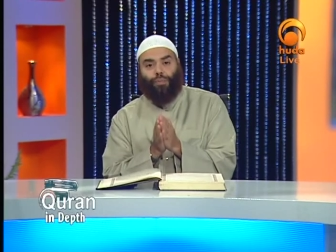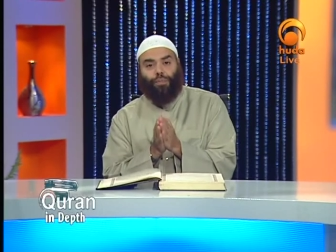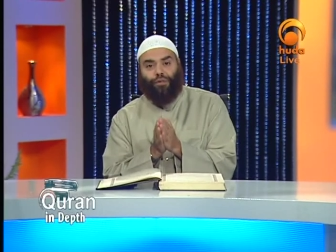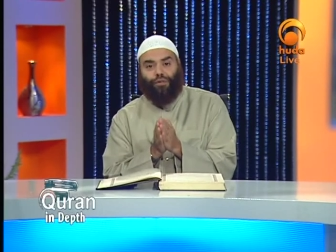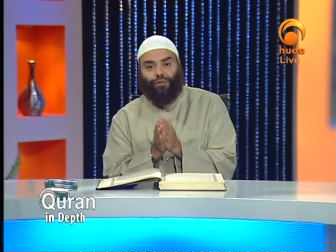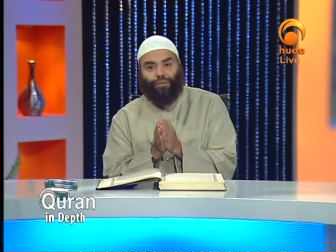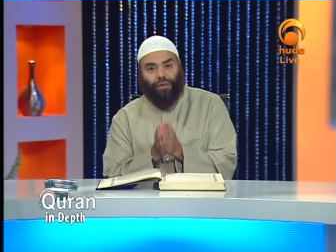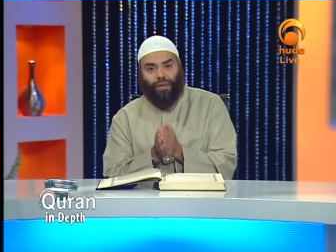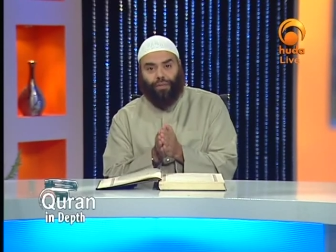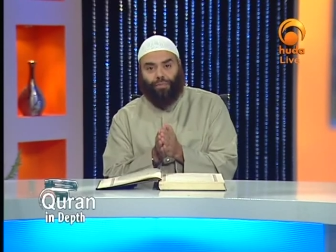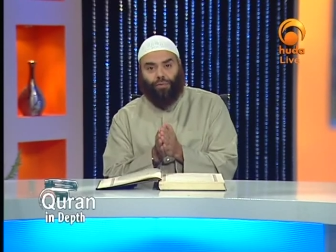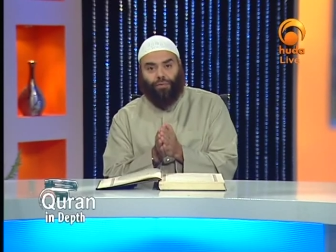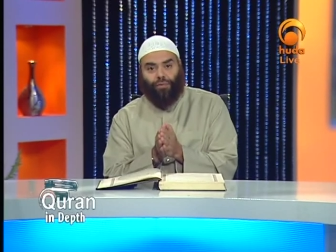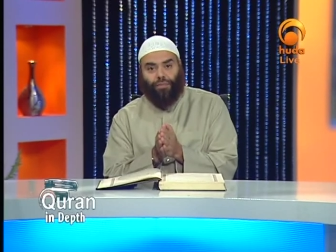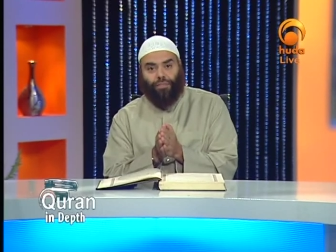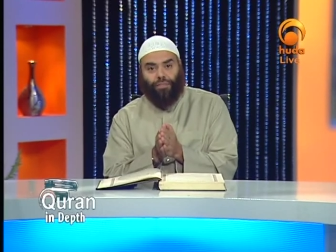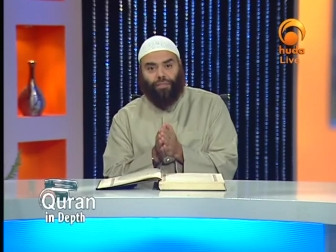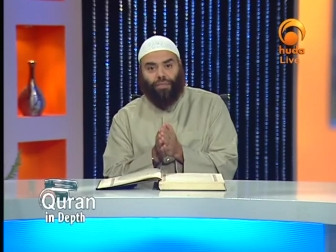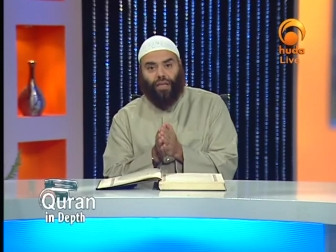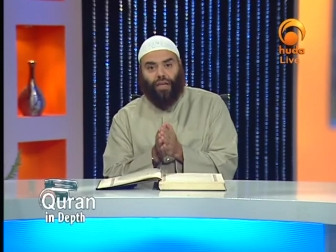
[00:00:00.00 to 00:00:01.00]
group of people,
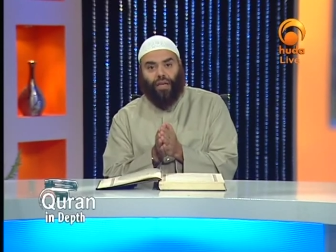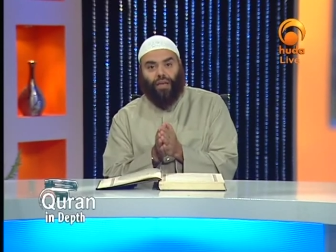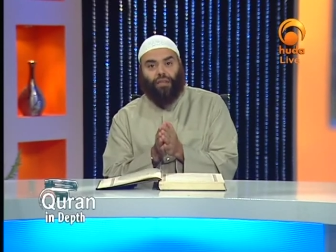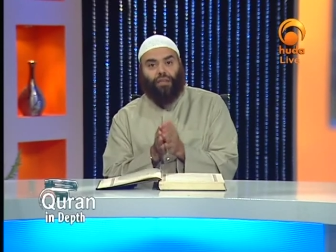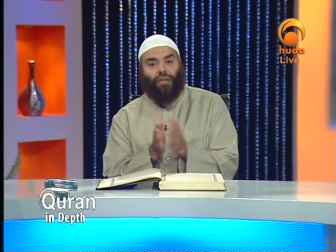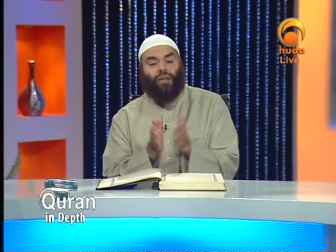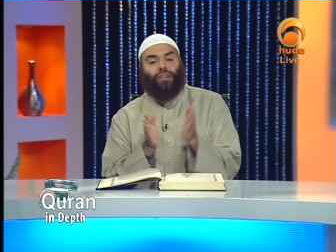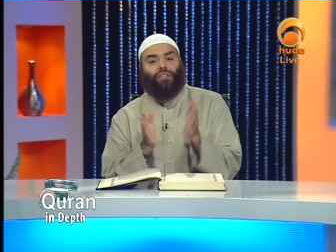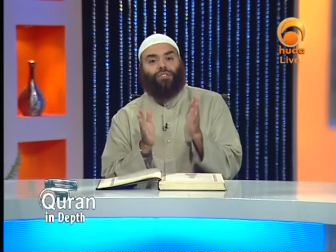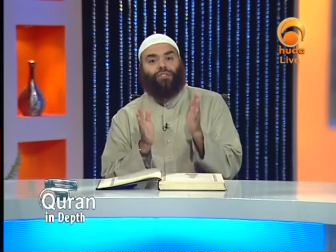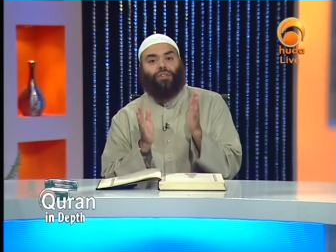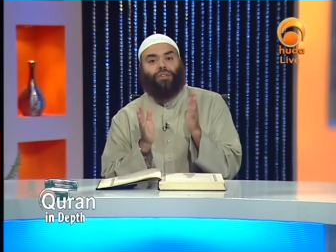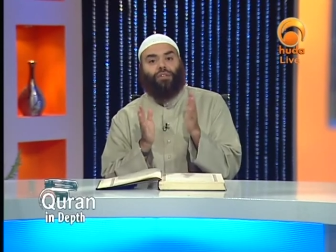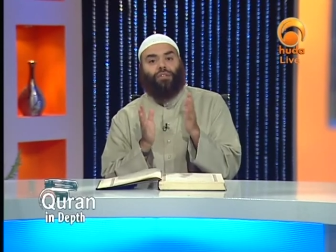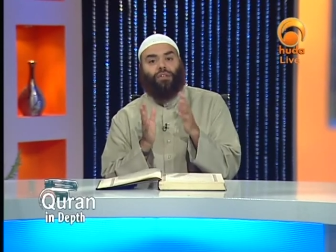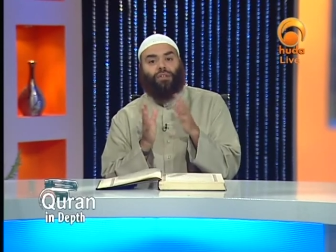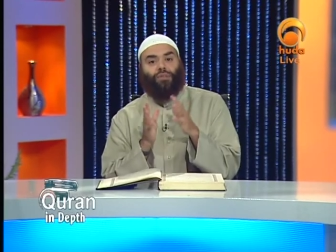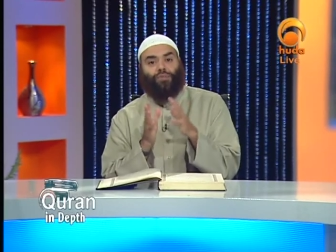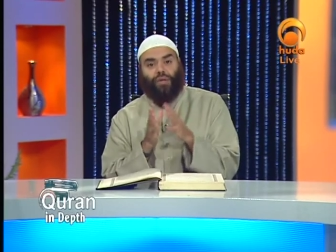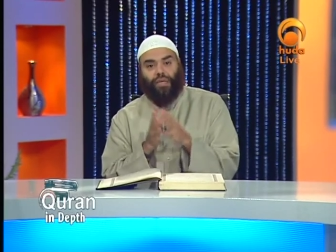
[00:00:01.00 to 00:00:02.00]
not a
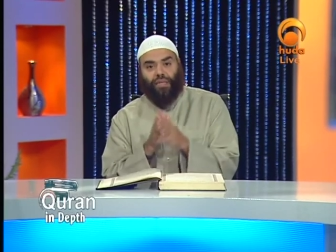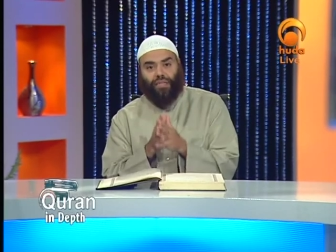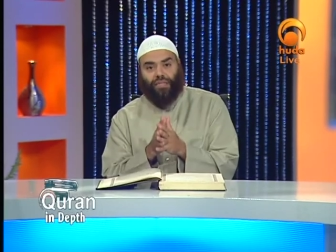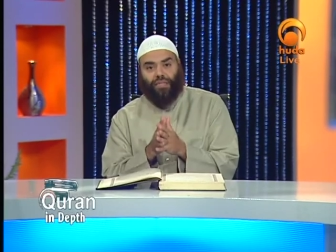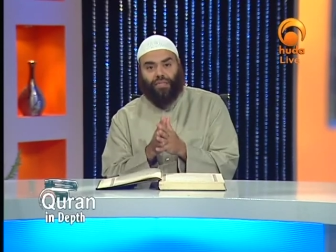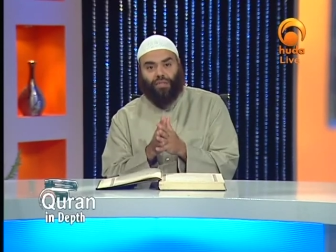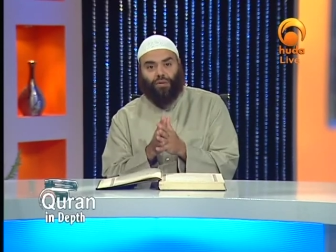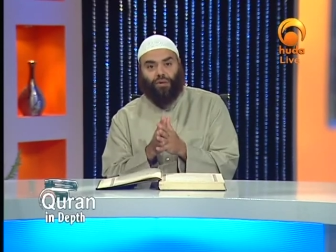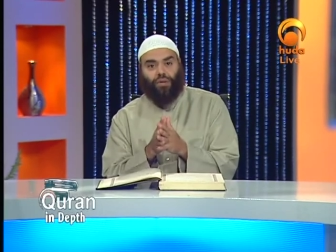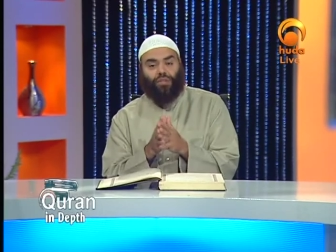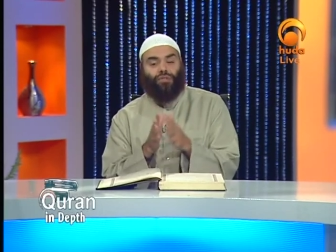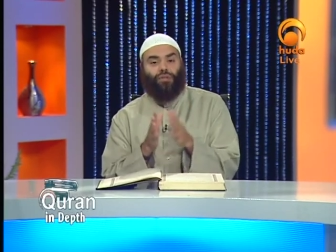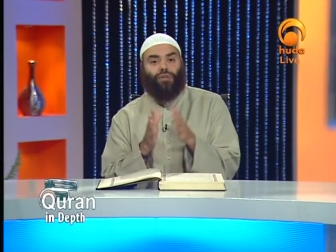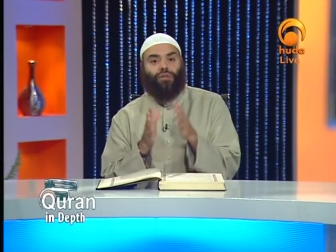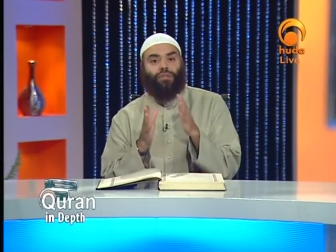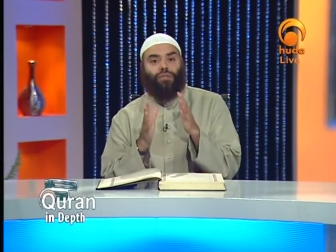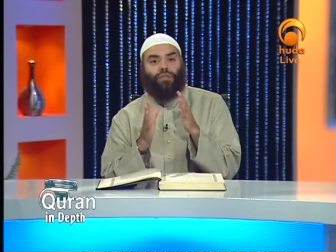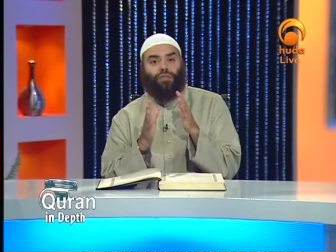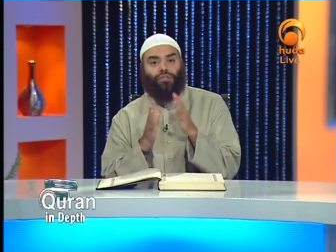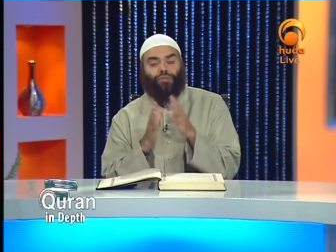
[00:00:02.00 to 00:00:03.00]
certain race or a
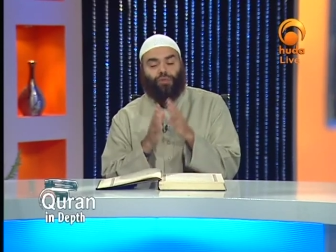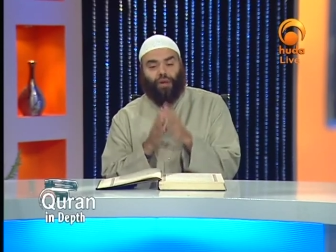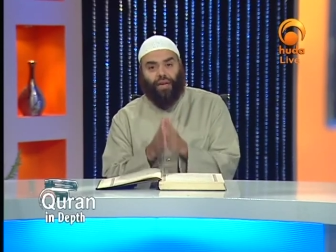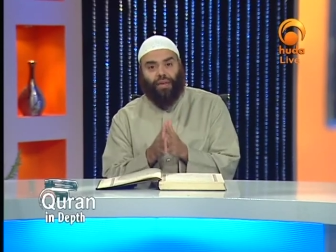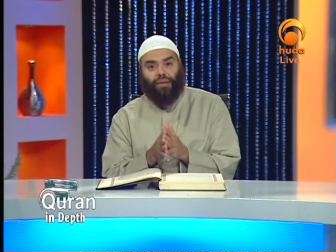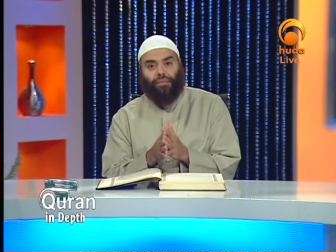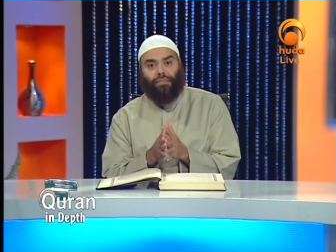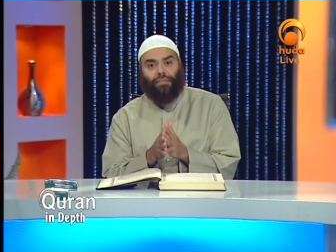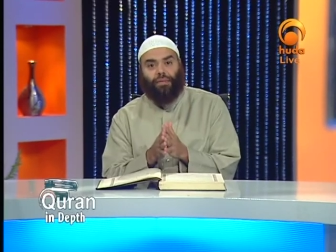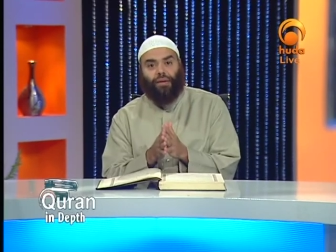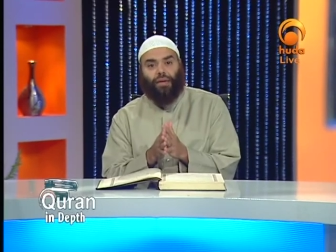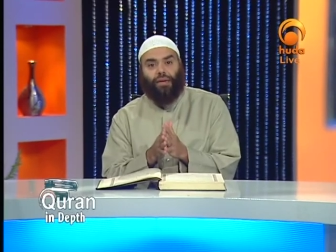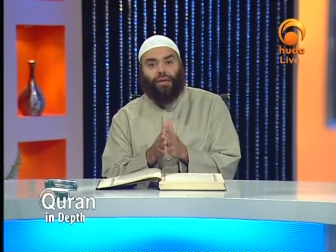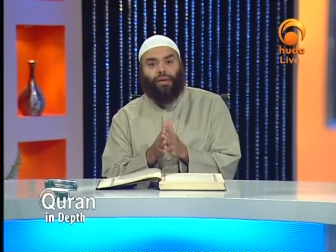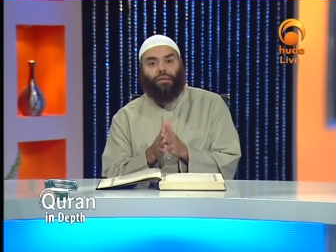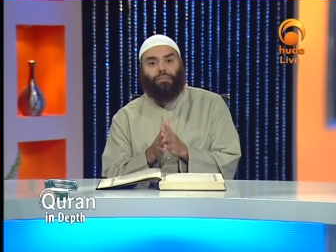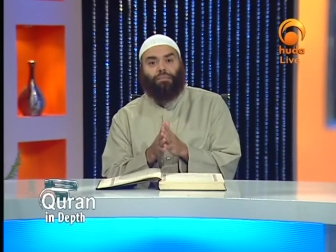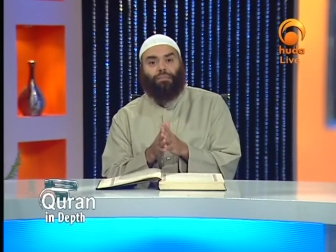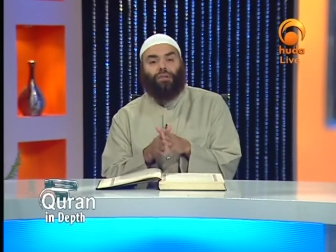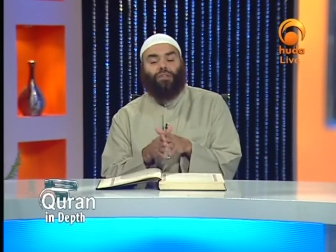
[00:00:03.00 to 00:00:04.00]
certain tribe,
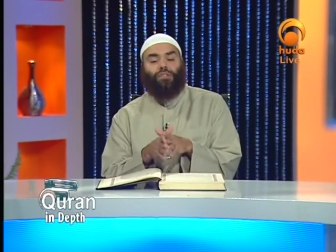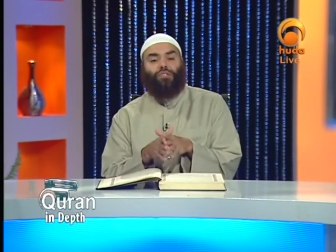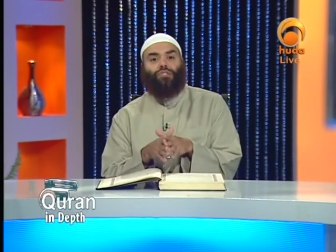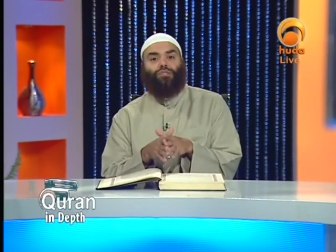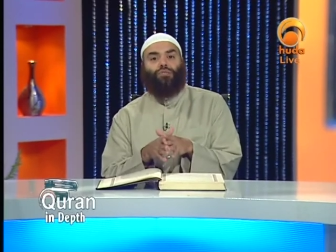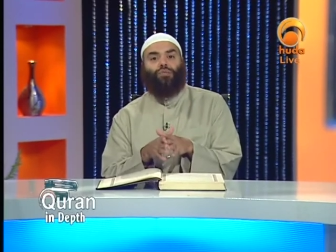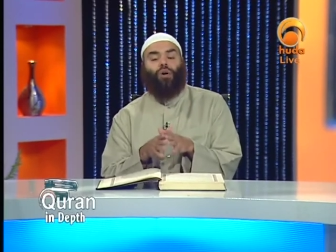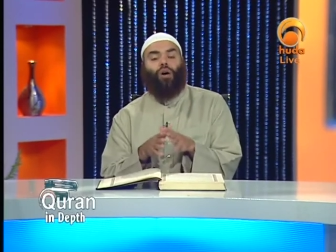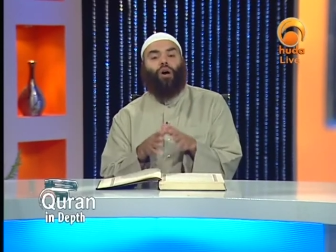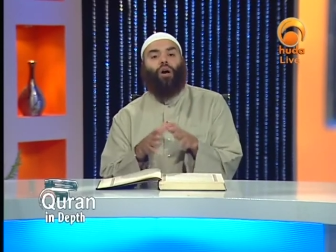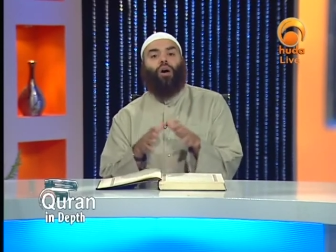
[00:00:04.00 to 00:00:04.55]
but it's to